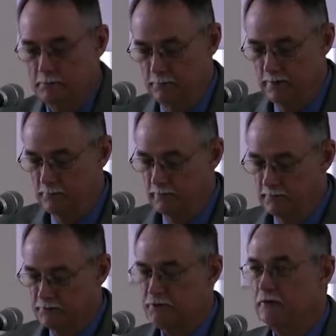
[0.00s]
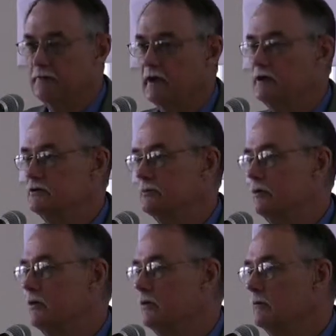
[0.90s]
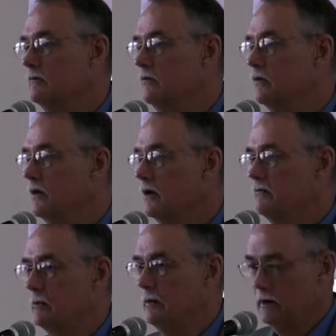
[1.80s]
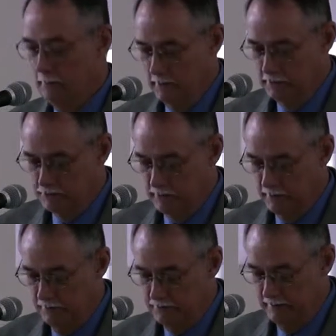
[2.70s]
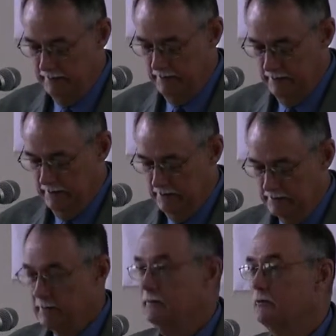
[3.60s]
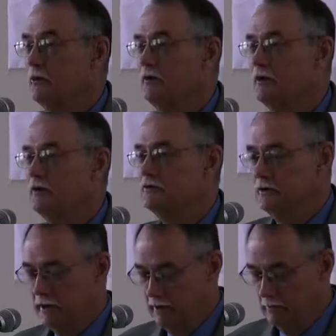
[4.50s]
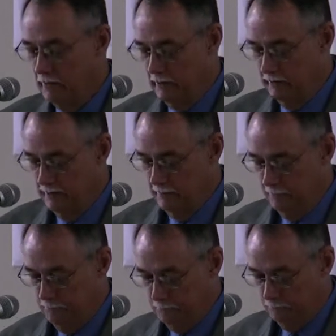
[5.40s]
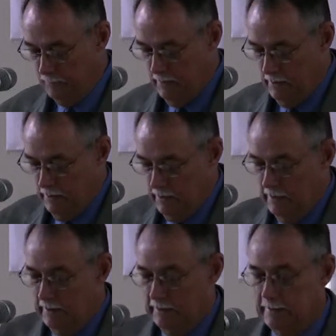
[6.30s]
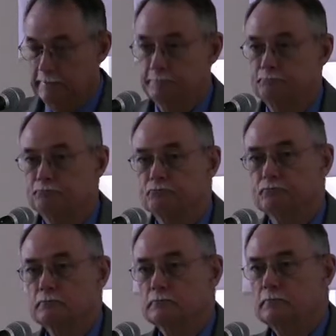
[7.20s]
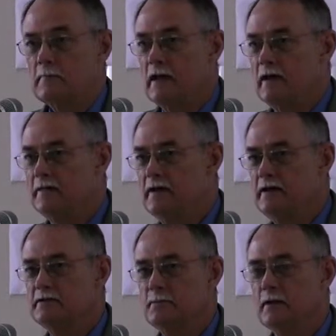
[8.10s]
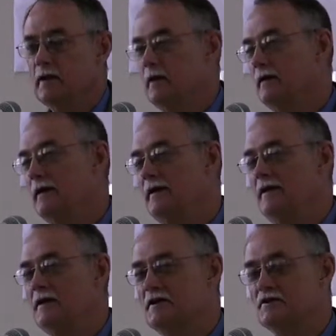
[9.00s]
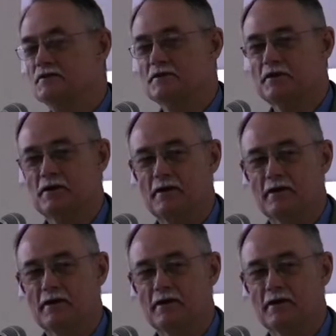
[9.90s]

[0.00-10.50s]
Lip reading: people in the certification program for government administrators, something we're interested in around here. I think he is